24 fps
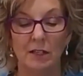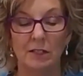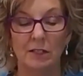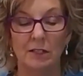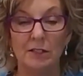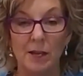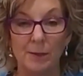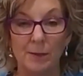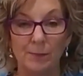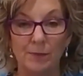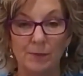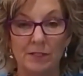
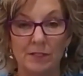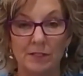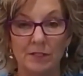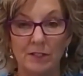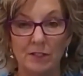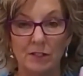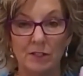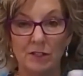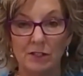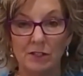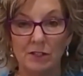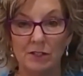Dappens
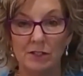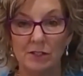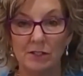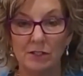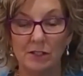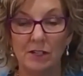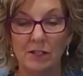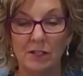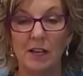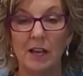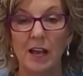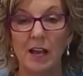dishes,
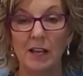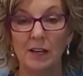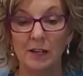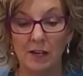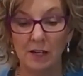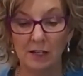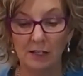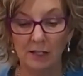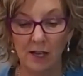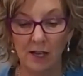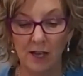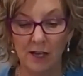and
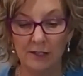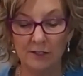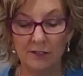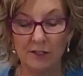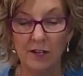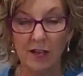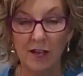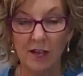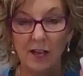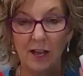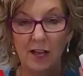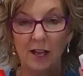I like
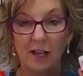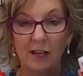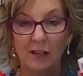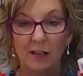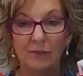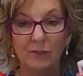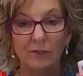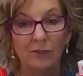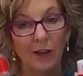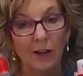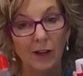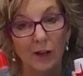to
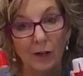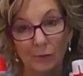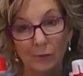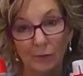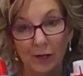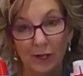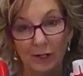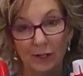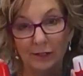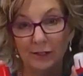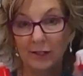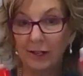have a
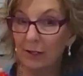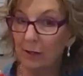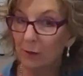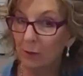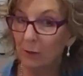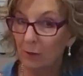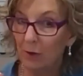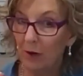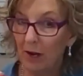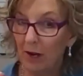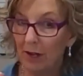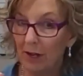red and a
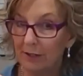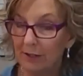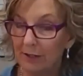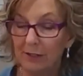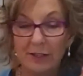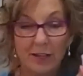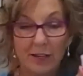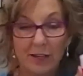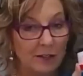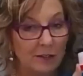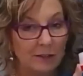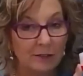white.
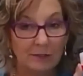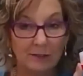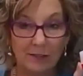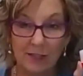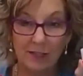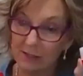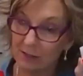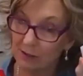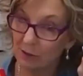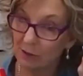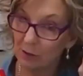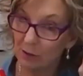Now,
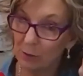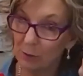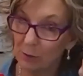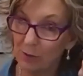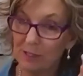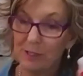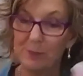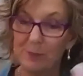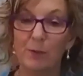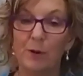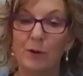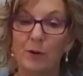that's not
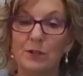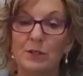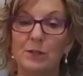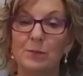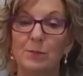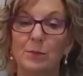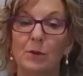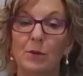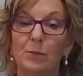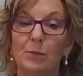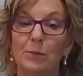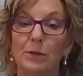always
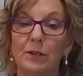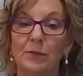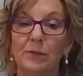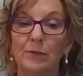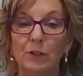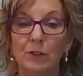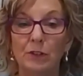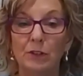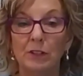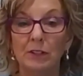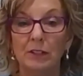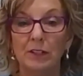possible, but if
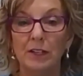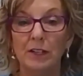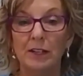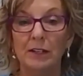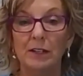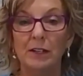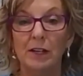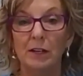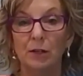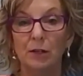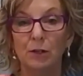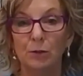you can
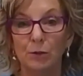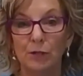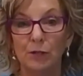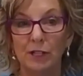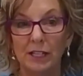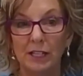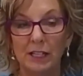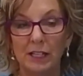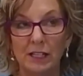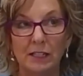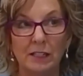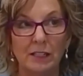get a
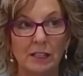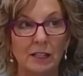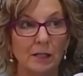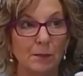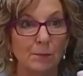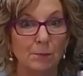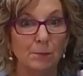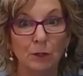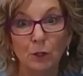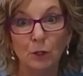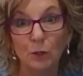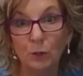green and a
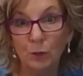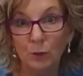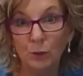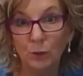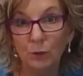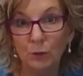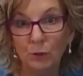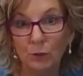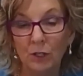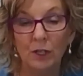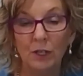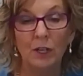
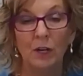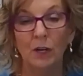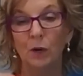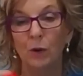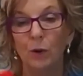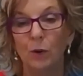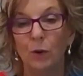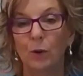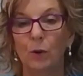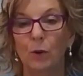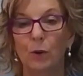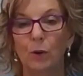blue,
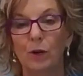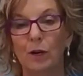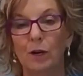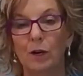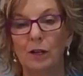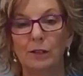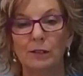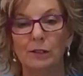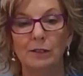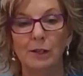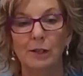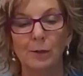or
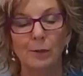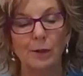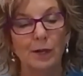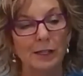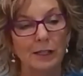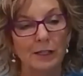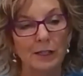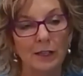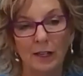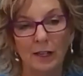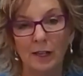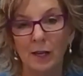you know, a
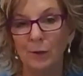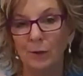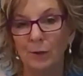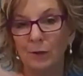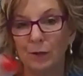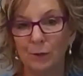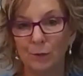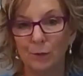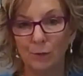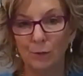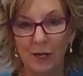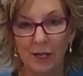yellow
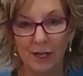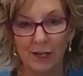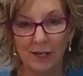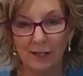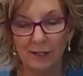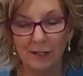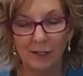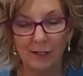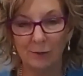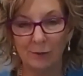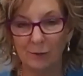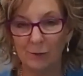and a
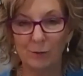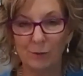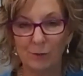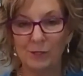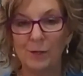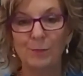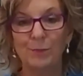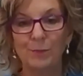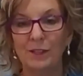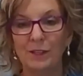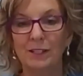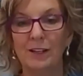red, or
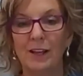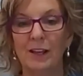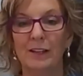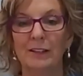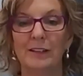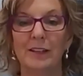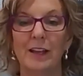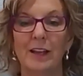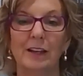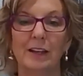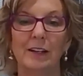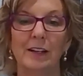something like
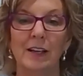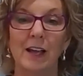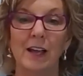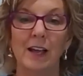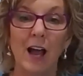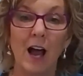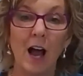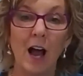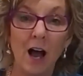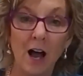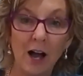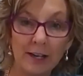that,
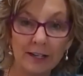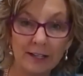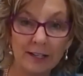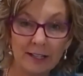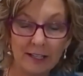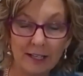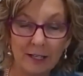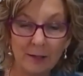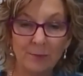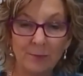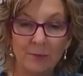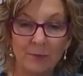I
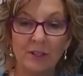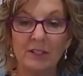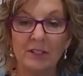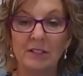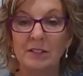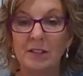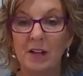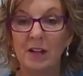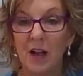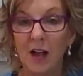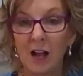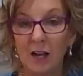keep the
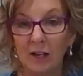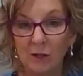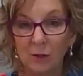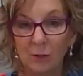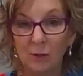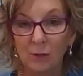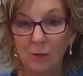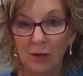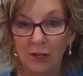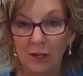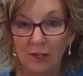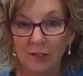darker
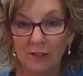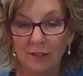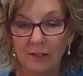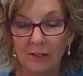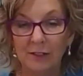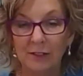one